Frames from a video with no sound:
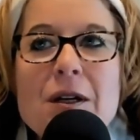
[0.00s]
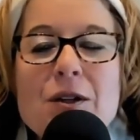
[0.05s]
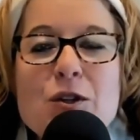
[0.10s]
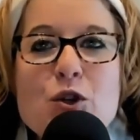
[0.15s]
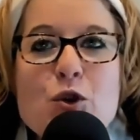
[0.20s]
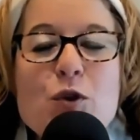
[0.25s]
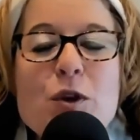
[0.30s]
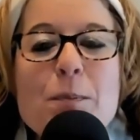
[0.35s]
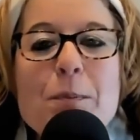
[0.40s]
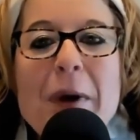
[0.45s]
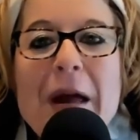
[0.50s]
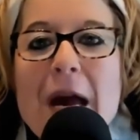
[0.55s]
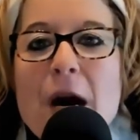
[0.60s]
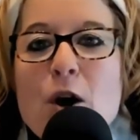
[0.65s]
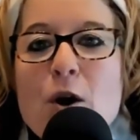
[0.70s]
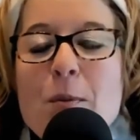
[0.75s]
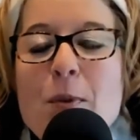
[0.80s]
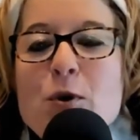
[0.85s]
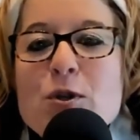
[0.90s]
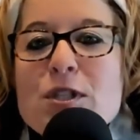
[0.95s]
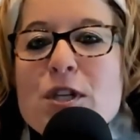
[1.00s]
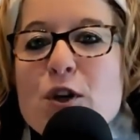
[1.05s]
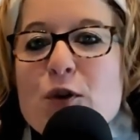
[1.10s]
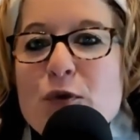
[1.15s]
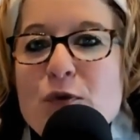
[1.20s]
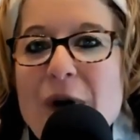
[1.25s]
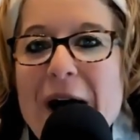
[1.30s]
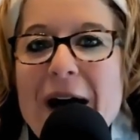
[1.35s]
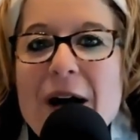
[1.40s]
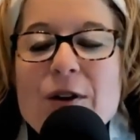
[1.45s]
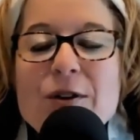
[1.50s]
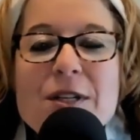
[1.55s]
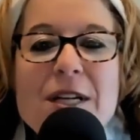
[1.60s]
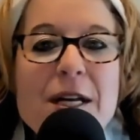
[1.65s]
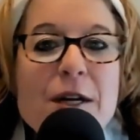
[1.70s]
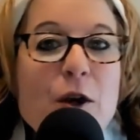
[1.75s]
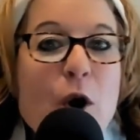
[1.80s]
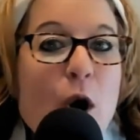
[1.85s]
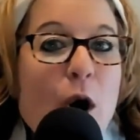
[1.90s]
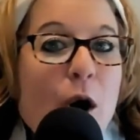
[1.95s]
to the parables that are found
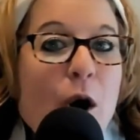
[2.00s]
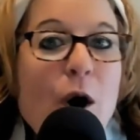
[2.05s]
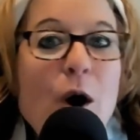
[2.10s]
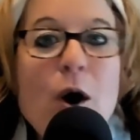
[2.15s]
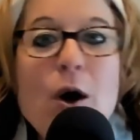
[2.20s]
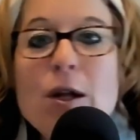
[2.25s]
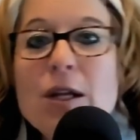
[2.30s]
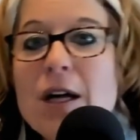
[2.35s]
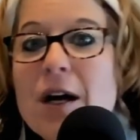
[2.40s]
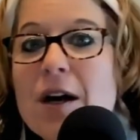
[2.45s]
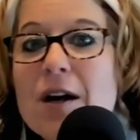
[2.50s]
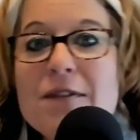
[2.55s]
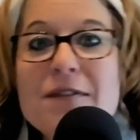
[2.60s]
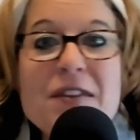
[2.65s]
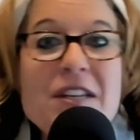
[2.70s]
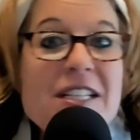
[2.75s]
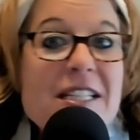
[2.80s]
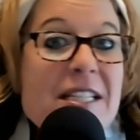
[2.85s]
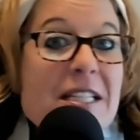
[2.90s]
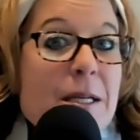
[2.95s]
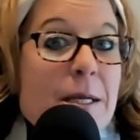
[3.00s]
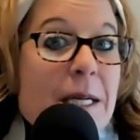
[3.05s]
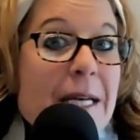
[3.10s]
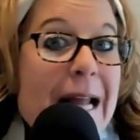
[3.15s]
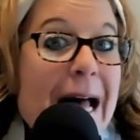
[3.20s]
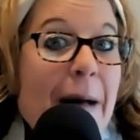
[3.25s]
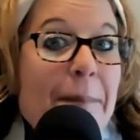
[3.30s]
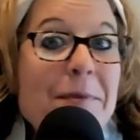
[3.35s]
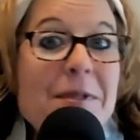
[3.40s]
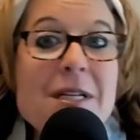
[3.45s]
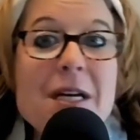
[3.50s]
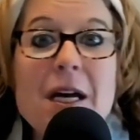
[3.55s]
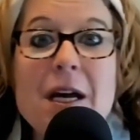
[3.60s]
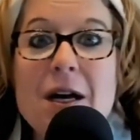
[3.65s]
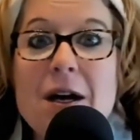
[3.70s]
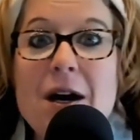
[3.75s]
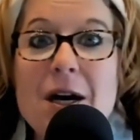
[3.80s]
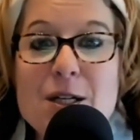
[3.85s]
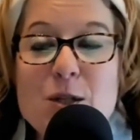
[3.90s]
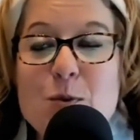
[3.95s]
in all of the Synoptic
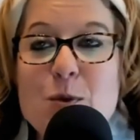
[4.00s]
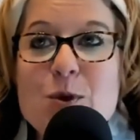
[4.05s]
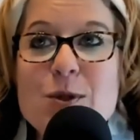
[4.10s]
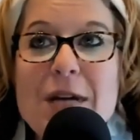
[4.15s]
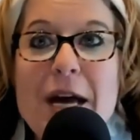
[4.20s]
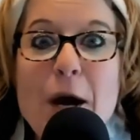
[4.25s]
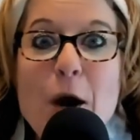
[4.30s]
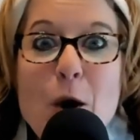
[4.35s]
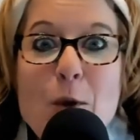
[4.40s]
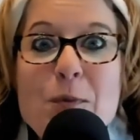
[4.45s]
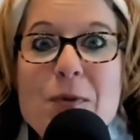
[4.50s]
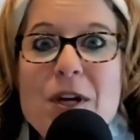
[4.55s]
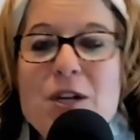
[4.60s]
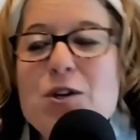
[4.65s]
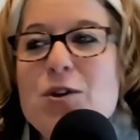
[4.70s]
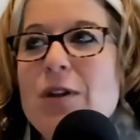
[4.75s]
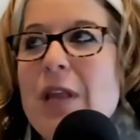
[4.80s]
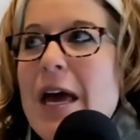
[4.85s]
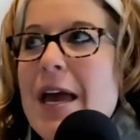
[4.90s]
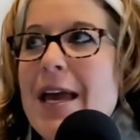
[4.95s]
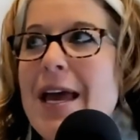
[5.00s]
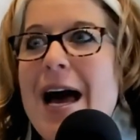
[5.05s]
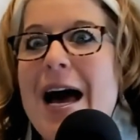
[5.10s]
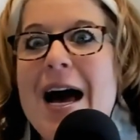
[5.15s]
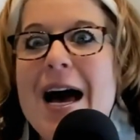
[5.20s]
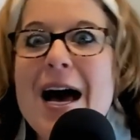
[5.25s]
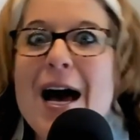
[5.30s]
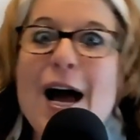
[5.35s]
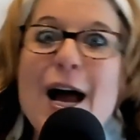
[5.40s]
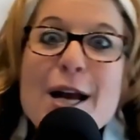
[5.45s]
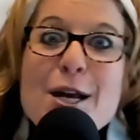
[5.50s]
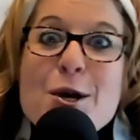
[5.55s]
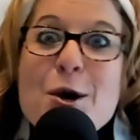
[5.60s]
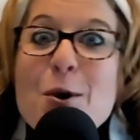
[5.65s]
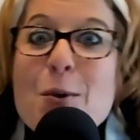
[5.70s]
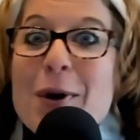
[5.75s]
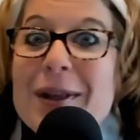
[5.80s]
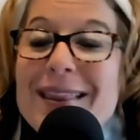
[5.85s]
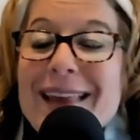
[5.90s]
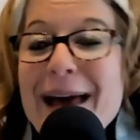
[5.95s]
Gospels. I hope that you're like, I know
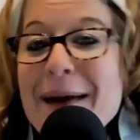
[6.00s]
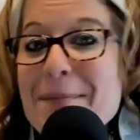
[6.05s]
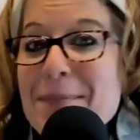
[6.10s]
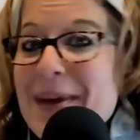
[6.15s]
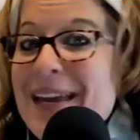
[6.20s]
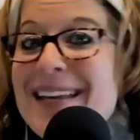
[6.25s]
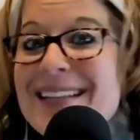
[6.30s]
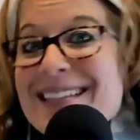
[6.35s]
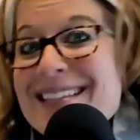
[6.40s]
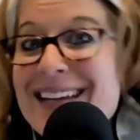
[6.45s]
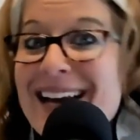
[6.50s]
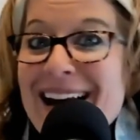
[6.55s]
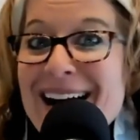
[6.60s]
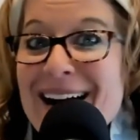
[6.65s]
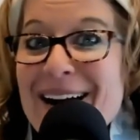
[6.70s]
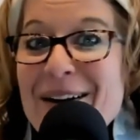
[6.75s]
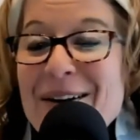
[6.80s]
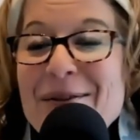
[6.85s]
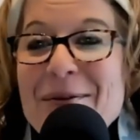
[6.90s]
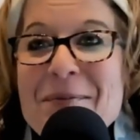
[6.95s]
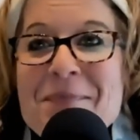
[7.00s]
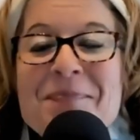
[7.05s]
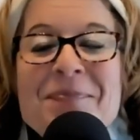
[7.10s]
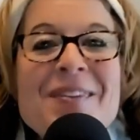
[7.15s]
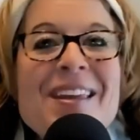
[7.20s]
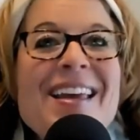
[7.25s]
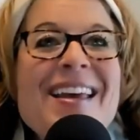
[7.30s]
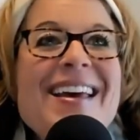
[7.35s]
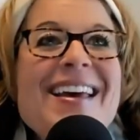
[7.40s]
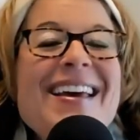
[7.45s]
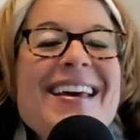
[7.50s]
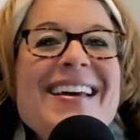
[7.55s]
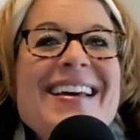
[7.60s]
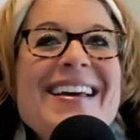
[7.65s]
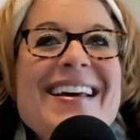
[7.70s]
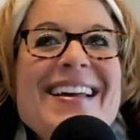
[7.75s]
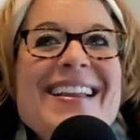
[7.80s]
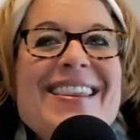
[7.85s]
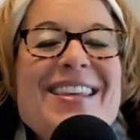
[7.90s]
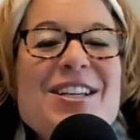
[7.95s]
what that means now.
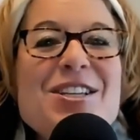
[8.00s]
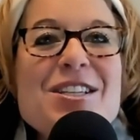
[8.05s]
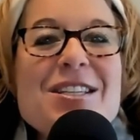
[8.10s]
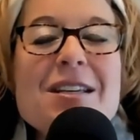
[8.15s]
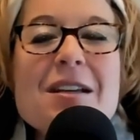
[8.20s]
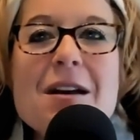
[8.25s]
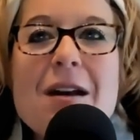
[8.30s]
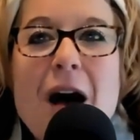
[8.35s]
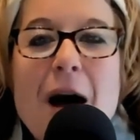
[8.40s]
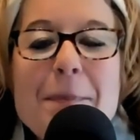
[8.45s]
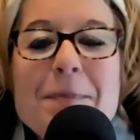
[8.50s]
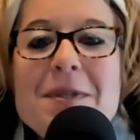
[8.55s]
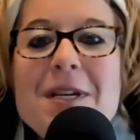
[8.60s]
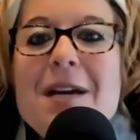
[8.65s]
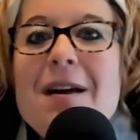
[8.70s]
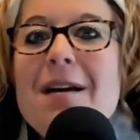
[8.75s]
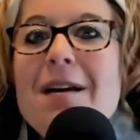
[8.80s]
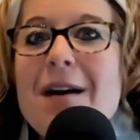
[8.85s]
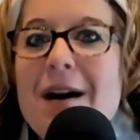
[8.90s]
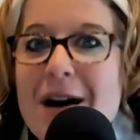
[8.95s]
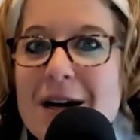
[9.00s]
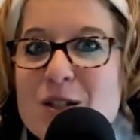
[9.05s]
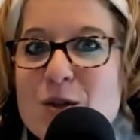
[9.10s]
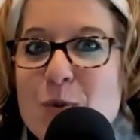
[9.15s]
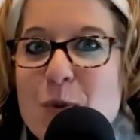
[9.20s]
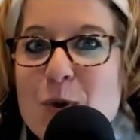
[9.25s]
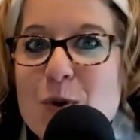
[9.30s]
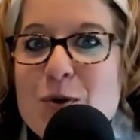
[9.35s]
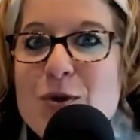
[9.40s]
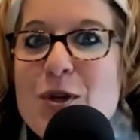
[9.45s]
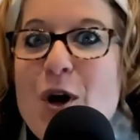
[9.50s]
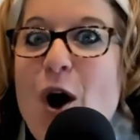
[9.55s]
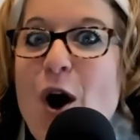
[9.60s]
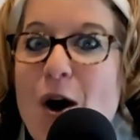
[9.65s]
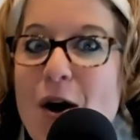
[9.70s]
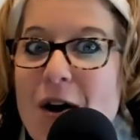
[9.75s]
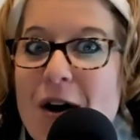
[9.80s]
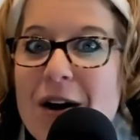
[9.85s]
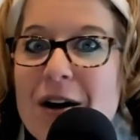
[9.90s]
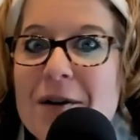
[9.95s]
The Synoptic Gospels
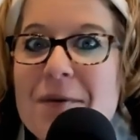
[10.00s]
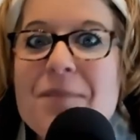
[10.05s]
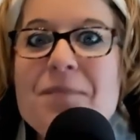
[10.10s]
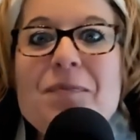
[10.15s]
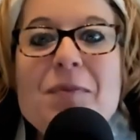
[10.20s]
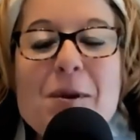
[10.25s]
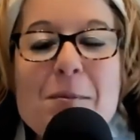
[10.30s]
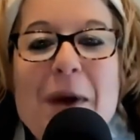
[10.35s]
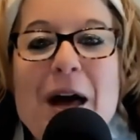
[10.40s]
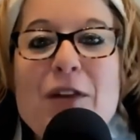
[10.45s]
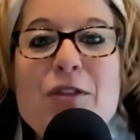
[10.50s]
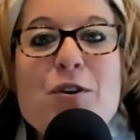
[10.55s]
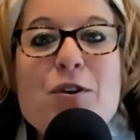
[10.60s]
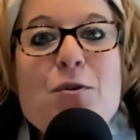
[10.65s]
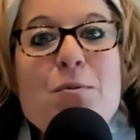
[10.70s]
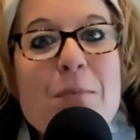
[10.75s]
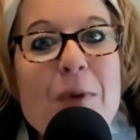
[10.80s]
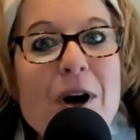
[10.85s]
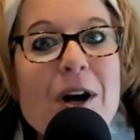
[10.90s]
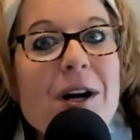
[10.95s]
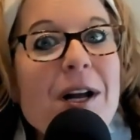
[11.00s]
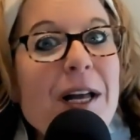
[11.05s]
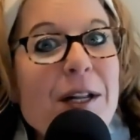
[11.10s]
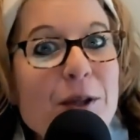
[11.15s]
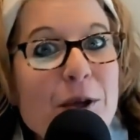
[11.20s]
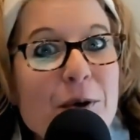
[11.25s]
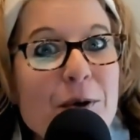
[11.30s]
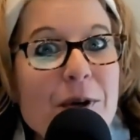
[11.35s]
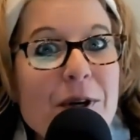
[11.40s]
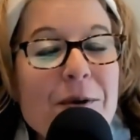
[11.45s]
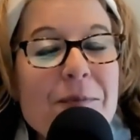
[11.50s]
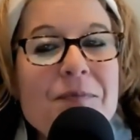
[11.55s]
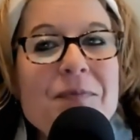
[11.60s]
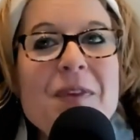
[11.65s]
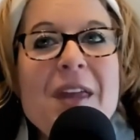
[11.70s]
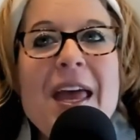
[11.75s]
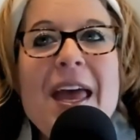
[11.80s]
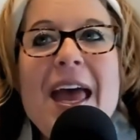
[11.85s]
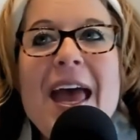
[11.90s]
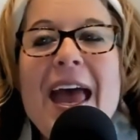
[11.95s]
are Matthew, Mark, and Luke.
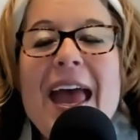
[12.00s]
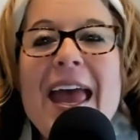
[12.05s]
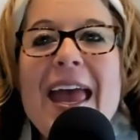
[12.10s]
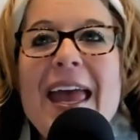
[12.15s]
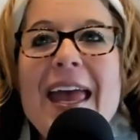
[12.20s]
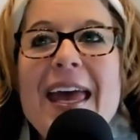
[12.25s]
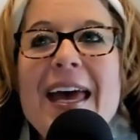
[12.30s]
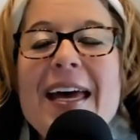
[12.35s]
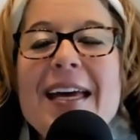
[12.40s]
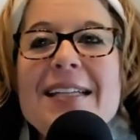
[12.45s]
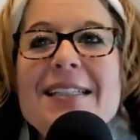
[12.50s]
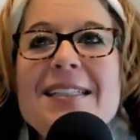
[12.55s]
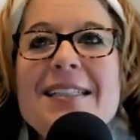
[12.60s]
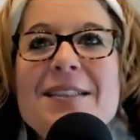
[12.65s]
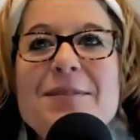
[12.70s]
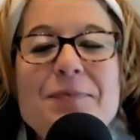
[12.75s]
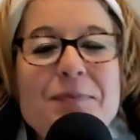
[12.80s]
And